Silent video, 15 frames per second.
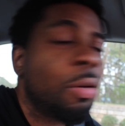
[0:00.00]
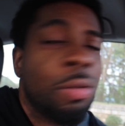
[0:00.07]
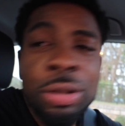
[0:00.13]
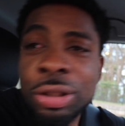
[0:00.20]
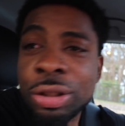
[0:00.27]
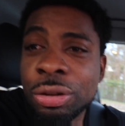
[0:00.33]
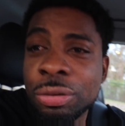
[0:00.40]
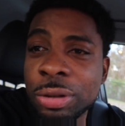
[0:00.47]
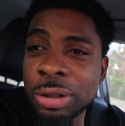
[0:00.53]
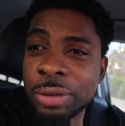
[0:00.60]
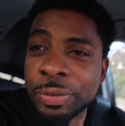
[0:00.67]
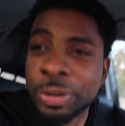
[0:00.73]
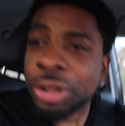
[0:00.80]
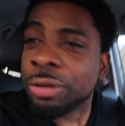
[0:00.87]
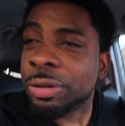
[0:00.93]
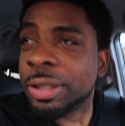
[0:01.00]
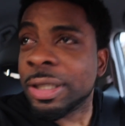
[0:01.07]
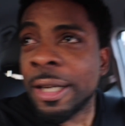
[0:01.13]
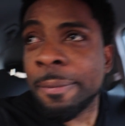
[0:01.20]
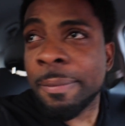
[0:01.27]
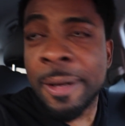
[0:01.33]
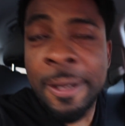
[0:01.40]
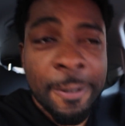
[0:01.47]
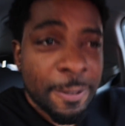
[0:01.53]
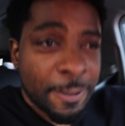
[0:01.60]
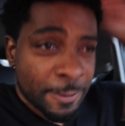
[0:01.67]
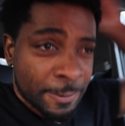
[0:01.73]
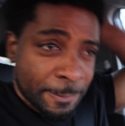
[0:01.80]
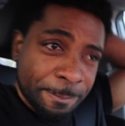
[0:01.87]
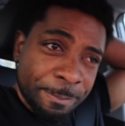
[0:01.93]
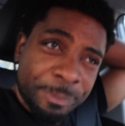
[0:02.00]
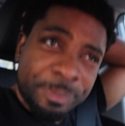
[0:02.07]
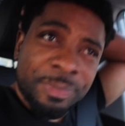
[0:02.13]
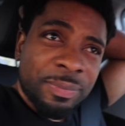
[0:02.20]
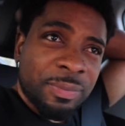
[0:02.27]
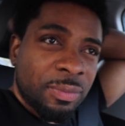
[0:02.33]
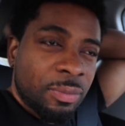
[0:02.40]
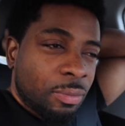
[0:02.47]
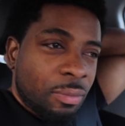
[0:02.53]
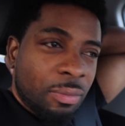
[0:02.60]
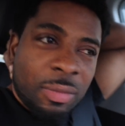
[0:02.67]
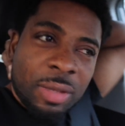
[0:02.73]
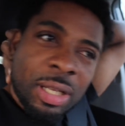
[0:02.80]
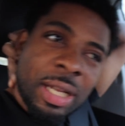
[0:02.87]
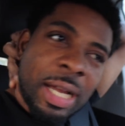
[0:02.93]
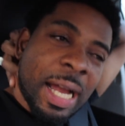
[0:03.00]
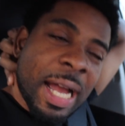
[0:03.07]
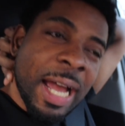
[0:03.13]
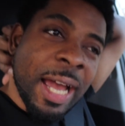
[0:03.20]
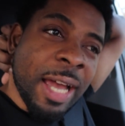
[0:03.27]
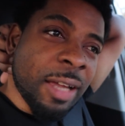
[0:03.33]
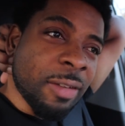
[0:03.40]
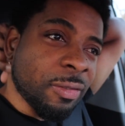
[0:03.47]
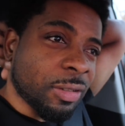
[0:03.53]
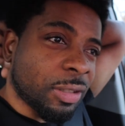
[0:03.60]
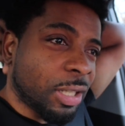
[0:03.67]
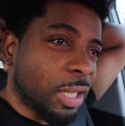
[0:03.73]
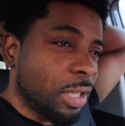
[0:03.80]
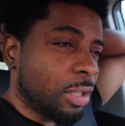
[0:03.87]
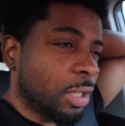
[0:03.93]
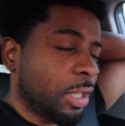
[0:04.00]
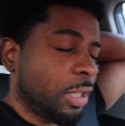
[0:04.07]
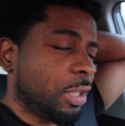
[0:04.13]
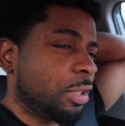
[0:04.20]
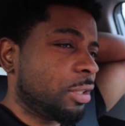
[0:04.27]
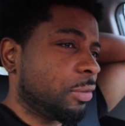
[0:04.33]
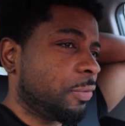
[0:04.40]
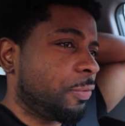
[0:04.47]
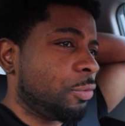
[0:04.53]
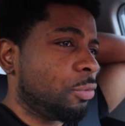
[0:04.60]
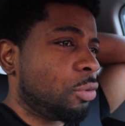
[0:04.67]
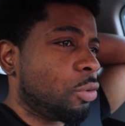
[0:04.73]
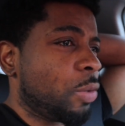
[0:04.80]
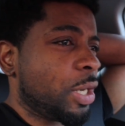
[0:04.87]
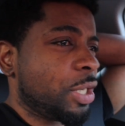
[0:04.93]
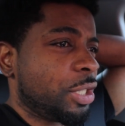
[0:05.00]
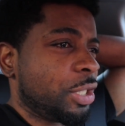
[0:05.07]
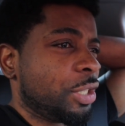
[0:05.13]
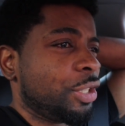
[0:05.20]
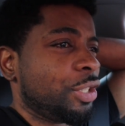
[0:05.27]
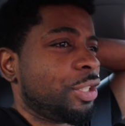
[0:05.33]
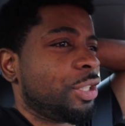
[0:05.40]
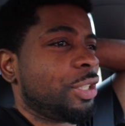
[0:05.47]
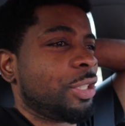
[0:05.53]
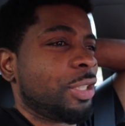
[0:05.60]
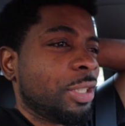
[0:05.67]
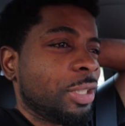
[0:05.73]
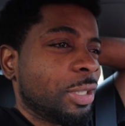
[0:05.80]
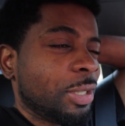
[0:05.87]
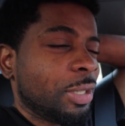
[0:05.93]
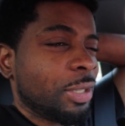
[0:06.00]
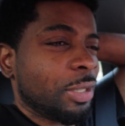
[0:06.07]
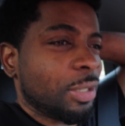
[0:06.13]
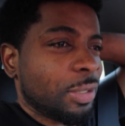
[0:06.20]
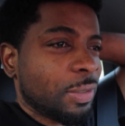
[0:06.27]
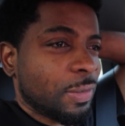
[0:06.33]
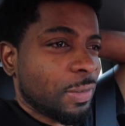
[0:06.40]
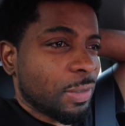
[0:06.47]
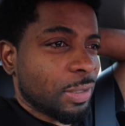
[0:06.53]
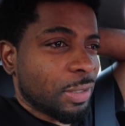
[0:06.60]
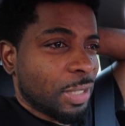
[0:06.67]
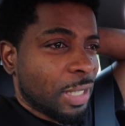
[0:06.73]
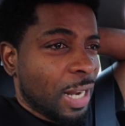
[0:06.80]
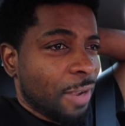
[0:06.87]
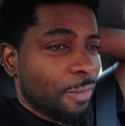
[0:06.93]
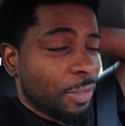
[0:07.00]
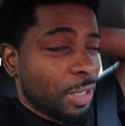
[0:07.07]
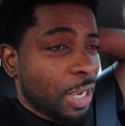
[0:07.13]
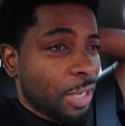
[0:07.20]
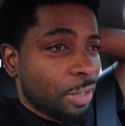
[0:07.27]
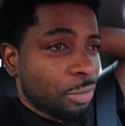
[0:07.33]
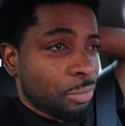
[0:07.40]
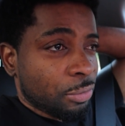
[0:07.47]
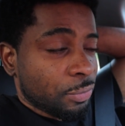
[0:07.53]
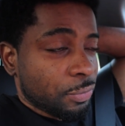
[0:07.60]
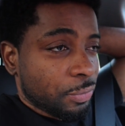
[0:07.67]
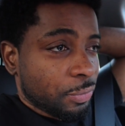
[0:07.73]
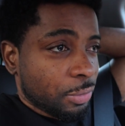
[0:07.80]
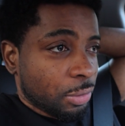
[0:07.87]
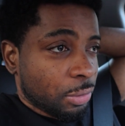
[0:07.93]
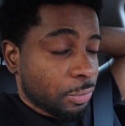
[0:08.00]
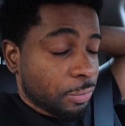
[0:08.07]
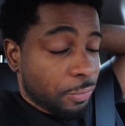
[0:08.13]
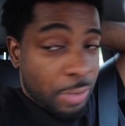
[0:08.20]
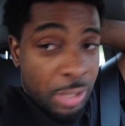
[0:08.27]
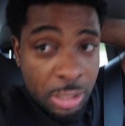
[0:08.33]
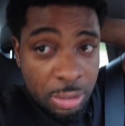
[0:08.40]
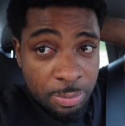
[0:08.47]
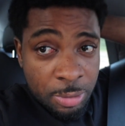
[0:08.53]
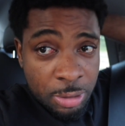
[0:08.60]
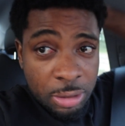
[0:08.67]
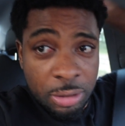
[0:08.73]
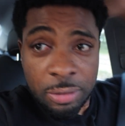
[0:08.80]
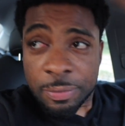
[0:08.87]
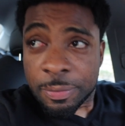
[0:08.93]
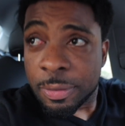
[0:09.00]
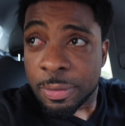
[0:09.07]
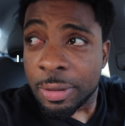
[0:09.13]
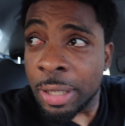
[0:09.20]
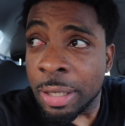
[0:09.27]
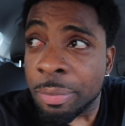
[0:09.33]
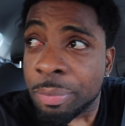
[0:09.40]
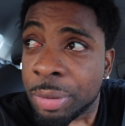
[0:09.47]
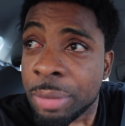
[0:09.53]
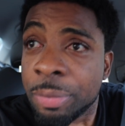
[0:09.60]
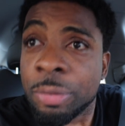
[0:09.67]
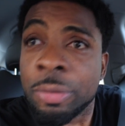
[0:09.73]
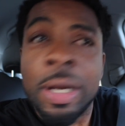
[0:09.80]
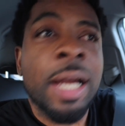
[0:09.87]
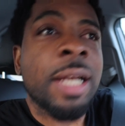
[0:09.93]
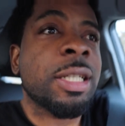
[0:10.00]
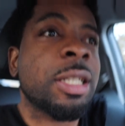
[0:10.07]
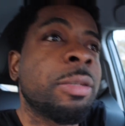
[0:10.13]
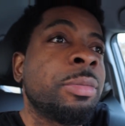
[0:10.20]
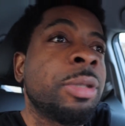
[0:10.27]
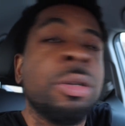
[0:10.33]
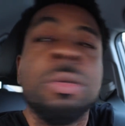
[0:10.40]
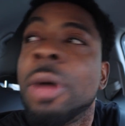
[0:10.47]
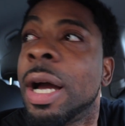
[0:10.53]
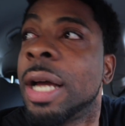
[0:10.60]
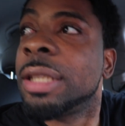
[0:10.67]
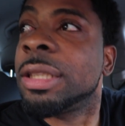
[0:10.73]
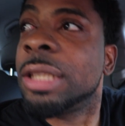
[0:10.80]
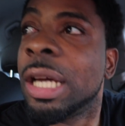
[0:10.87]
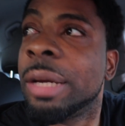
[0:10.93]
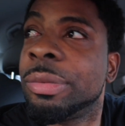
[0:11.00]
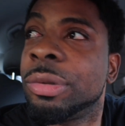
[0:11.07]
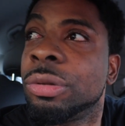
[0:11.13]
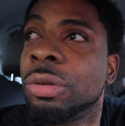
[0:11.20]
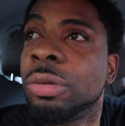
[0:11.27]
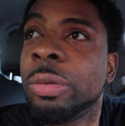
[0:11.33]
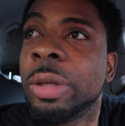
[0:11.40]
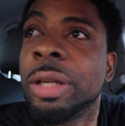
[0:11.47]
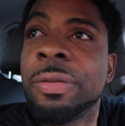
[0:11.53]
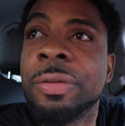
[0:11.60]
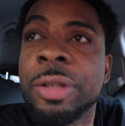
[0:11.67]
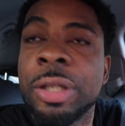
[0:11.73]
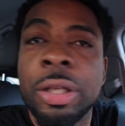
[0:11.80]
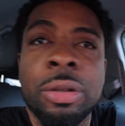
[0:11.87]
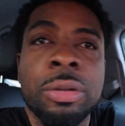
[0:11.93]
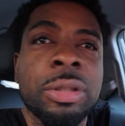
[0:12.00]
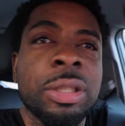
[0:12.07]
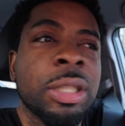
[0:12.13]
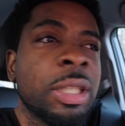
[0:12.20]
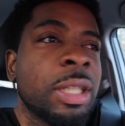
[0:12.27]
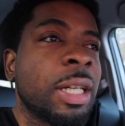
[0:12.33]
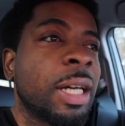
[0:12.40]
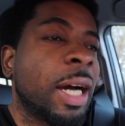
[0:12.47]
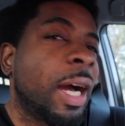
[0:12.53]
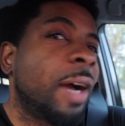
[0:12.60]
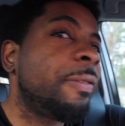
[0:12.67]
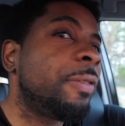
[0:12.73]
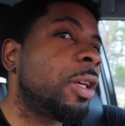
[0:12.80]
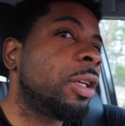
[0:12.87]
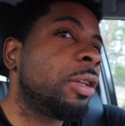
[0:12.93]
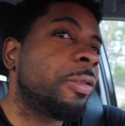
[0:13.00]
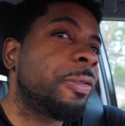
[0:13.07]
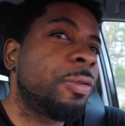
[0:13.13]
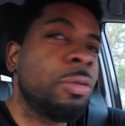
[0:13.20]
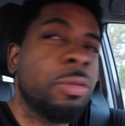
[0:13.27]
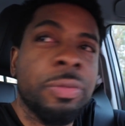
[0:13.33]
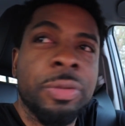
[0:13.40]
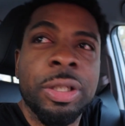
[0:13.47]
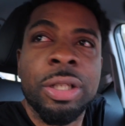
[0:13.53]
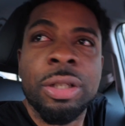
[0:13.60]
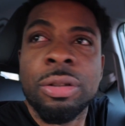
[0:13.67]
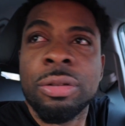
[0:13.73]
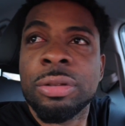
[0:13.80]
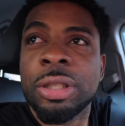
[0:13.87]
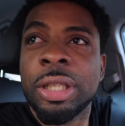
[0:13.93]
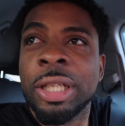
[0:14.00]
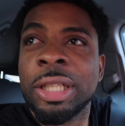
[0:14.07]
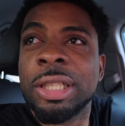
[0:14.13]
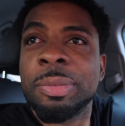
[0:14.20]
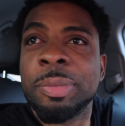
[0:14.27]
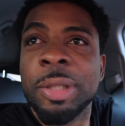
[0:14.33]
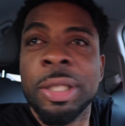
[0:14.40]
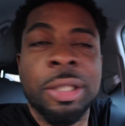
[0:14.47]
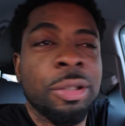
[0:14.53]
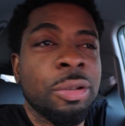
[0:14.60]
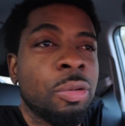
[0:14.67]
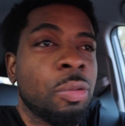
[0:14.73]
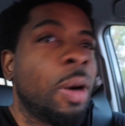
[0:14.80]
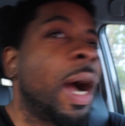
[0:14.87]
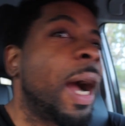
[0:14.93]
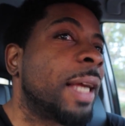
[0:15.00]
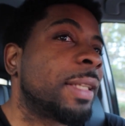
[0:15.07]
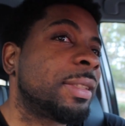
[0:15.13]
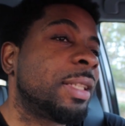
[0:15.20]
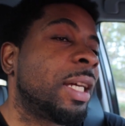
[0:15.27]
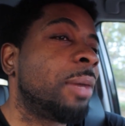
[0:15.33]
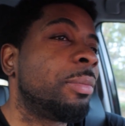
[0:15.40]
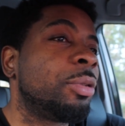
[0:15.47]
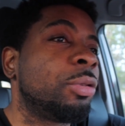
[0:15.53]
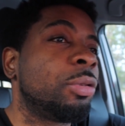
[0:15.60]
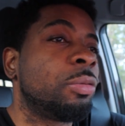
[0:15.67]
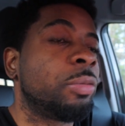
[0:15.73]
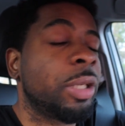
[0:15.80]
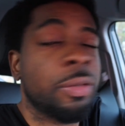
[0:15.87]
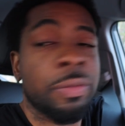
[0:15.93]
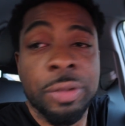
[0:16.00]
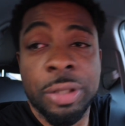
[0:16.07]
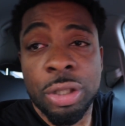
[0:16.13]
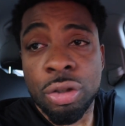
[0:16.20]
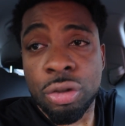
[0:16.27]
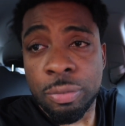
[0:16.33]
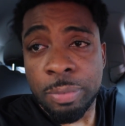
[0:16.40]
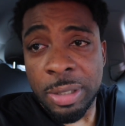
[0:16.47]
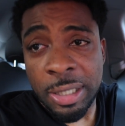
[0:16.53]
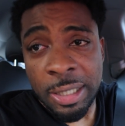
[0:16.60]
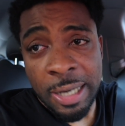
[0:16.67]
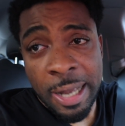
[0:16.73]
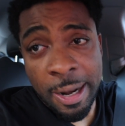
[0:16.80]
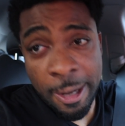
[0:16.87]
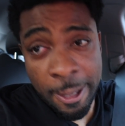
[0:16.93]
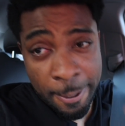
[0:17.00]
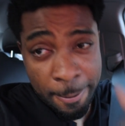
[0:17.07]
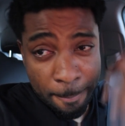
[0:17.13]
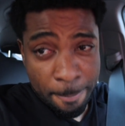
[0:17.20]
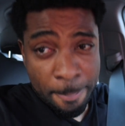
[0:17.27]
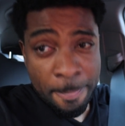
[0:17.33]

I want to do this video today, man, because I have, like, it's a few questions that I've gotten on Facebook. Like, people asking me why I stopped doing wave videos. I've done a few videos explaining why I stopped doing wave videos, but then I, like,